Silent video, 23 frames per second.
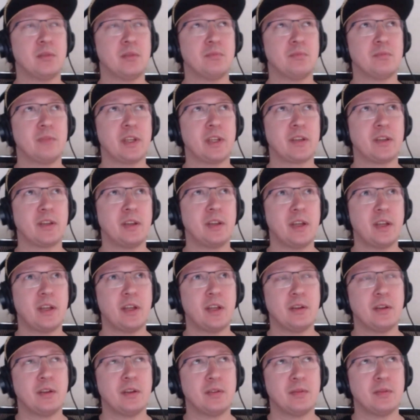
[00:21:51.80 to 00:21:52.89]
like
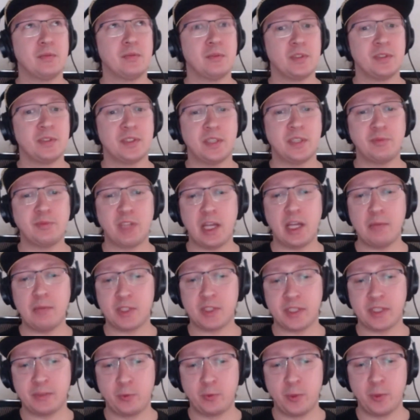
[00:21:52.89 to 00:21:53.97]

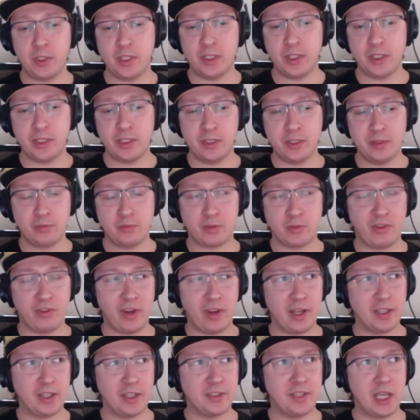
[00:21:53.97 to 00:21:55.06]
sometimes we
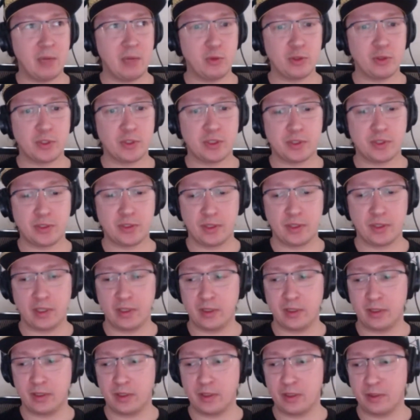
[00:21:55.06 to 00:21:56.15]
provide demos,
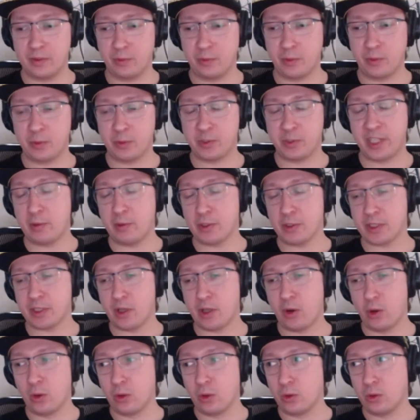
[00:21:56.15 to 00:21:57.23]
those demos
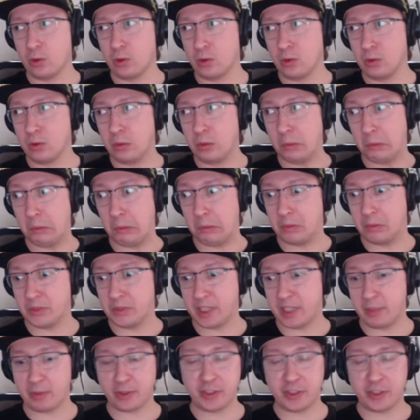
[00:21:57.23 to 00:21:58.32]
all
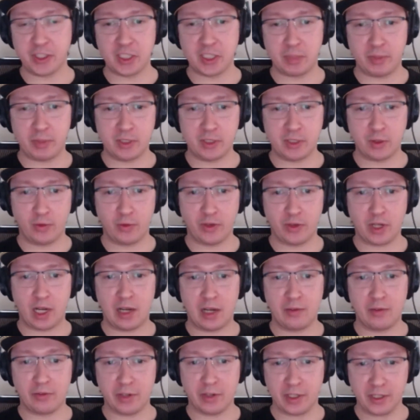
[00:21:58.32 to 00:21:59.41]
say participants of a
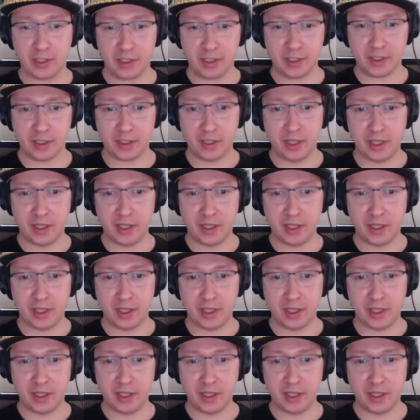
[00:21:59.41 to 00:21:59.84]
conference,